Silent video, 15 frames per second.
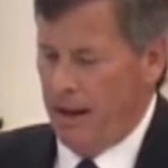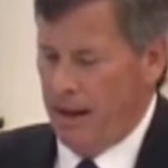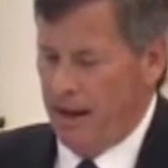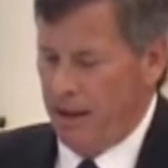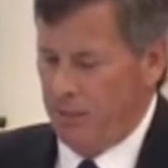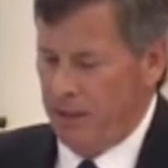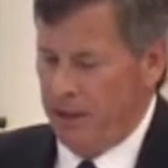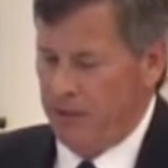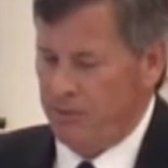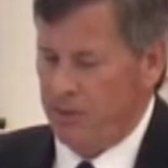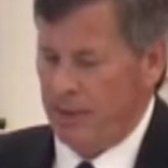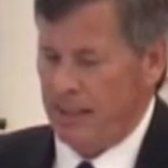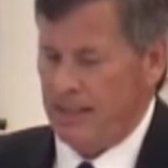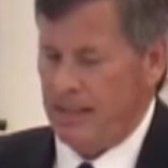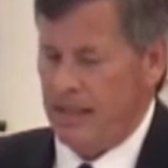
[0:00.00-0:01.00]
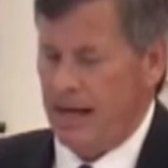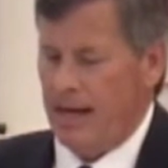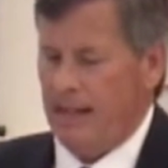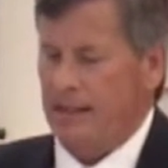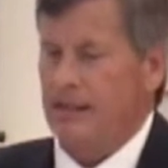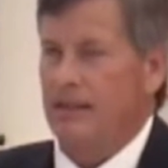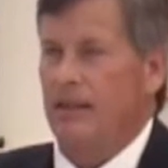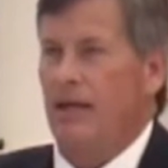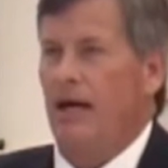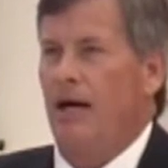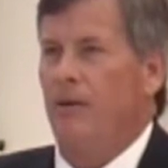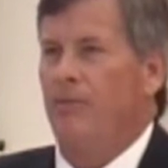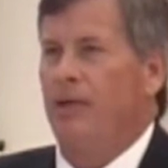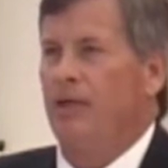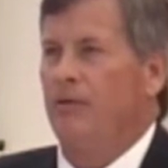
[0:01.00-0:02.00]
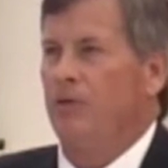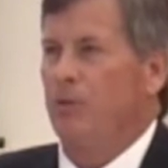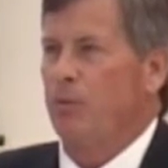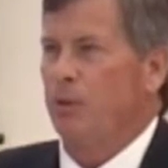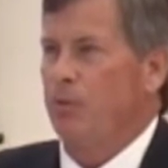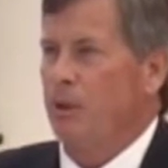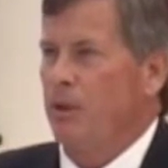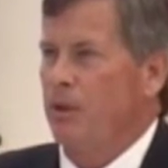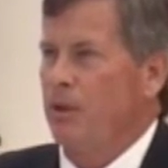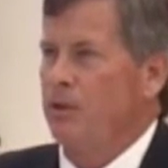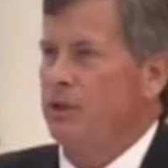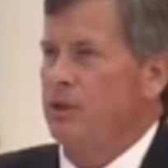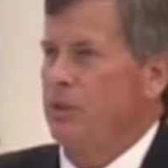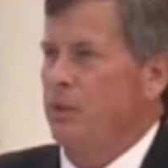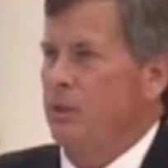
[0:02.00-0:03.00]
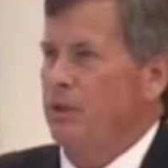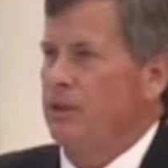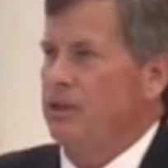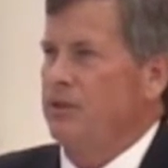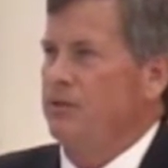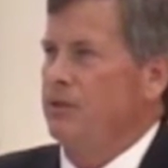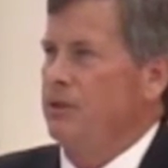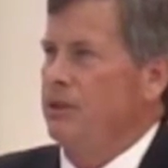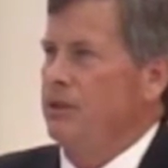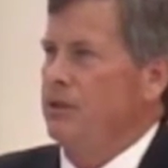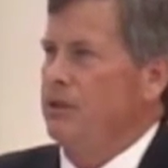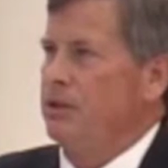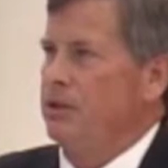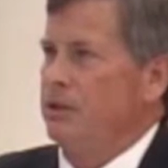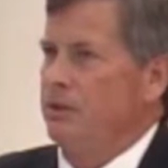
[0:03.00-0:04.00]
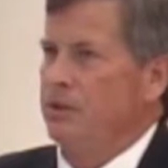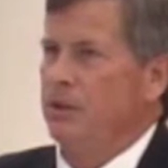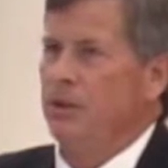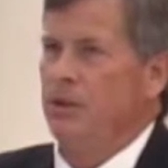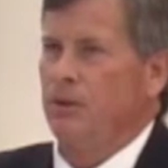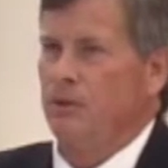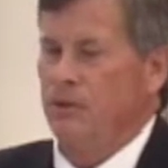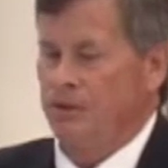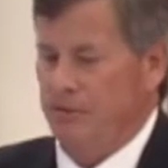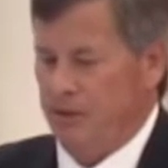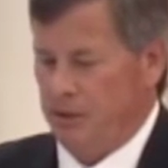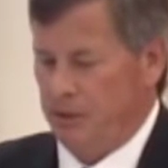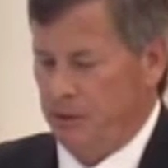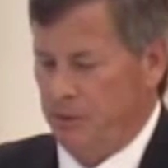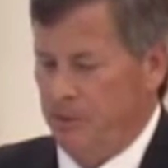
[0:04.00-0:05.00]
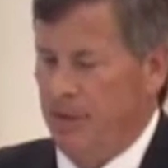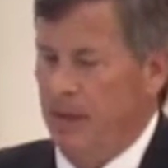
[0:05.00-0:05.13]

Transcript: and we've attached a copy of a proposed ordinance for you to review.